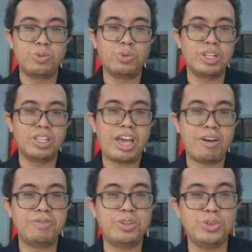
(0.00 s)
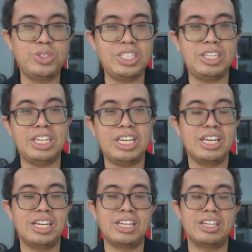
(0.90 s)
we'll have to see.
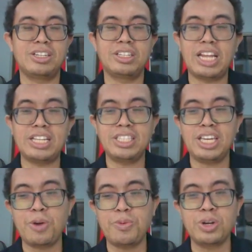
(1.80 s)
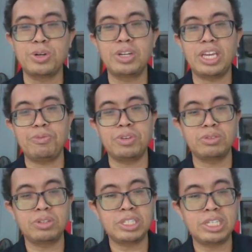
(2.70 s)
Let's see how we go. Okay,
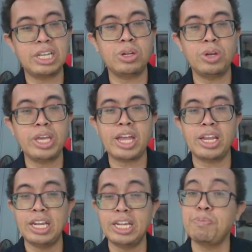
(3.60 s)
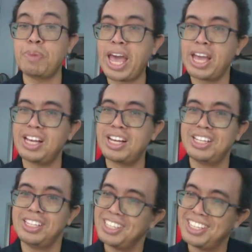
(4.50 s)
well, look at he did blank
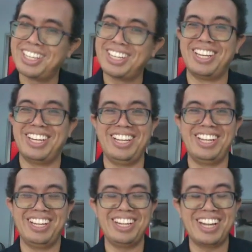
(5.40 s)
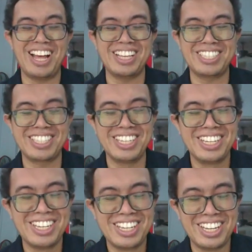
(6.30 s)
in the last
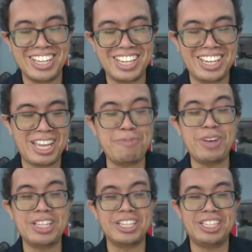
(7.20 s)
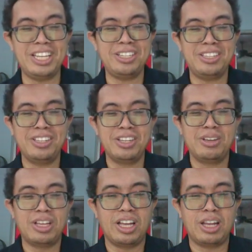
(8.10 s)
in game week 13,
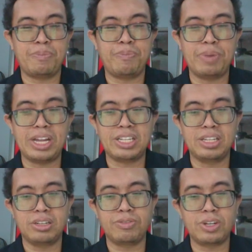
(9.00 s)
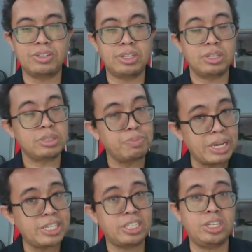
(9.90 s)
but of course
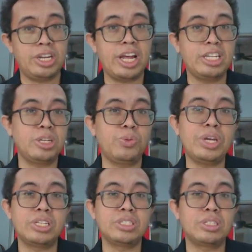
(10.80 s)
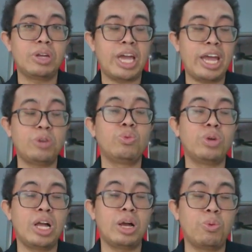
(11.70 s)
Manchester United had
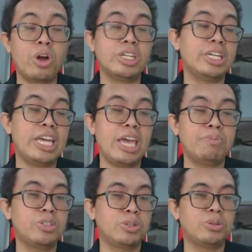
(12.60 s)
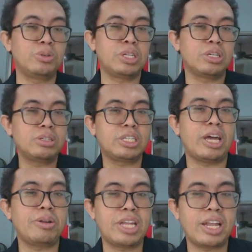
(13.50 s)
won the game, so
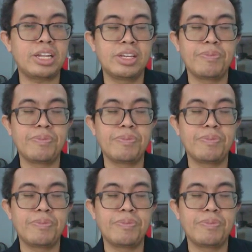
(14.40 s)
that